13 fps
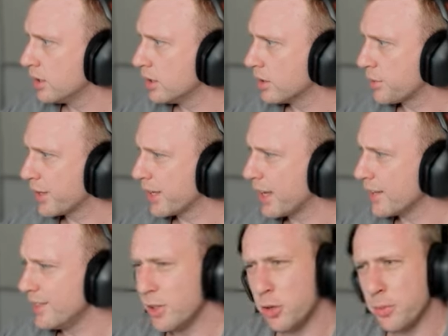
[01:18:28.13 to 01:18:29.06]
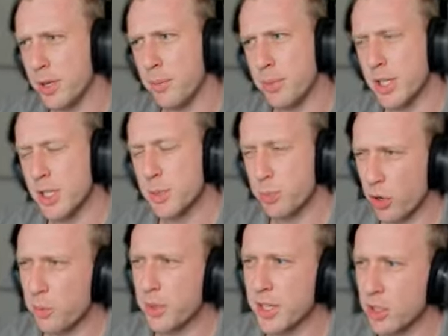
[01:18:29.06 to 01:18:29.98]
Like a little bit, but it's
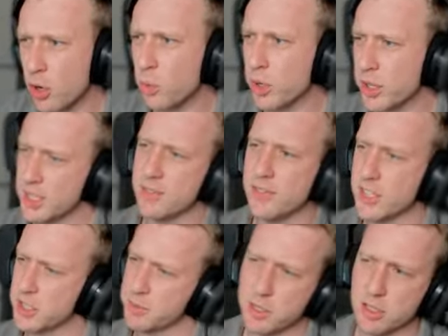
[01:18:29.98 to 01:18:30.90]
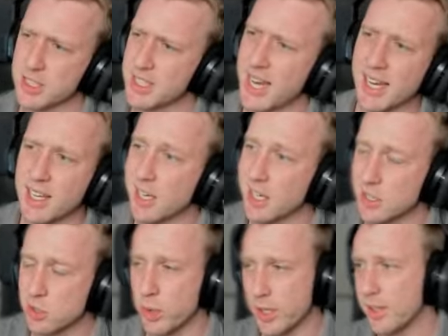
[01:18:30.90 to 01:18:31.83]
probably not worth the investment. You're attacking as
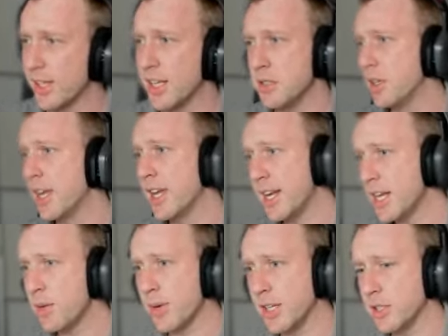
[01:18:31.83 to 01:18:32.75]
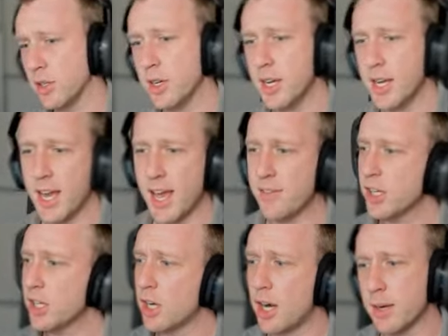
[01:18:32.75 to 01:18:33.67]
quickly as you can anyway. So having
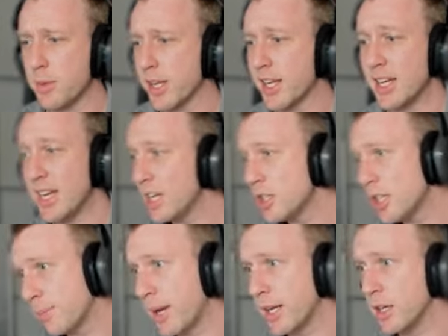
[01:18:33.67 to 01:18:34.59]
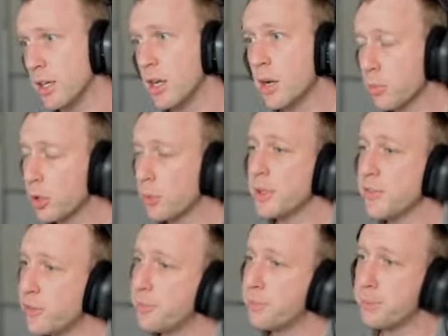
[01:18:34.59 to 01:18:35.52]
an item like an eject button probably
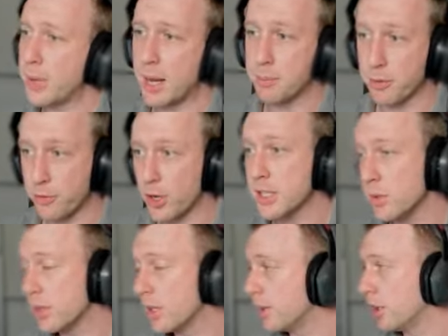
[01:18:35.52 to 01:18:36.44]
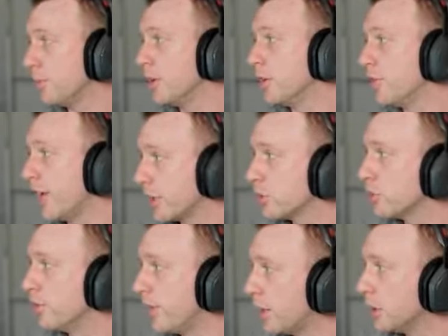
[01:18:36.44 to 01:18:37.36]
provides you with a little bit of extra
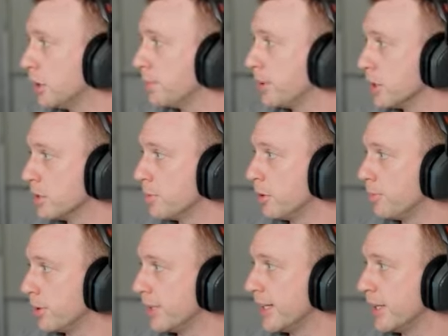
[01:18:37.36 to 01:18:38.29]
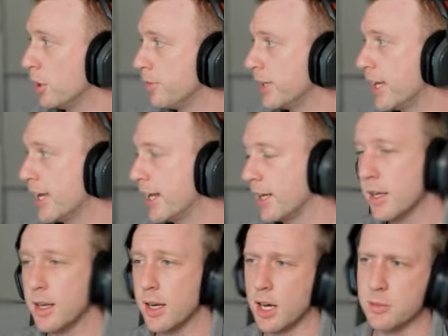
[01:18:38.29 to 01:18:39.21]
value because mobility over getting
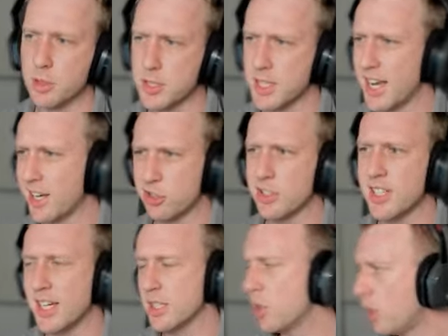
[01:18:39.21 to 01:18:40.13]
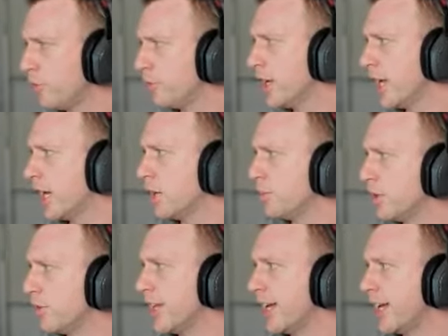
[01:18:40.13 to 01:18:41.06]
those extra attacks off and a bit
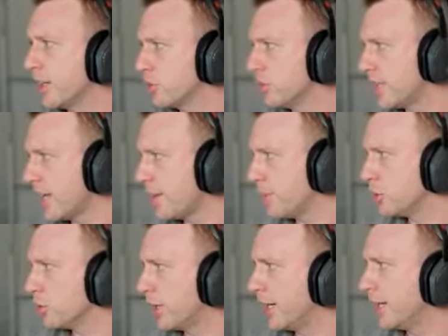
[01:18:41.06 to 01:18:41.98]
of that extra damage, right?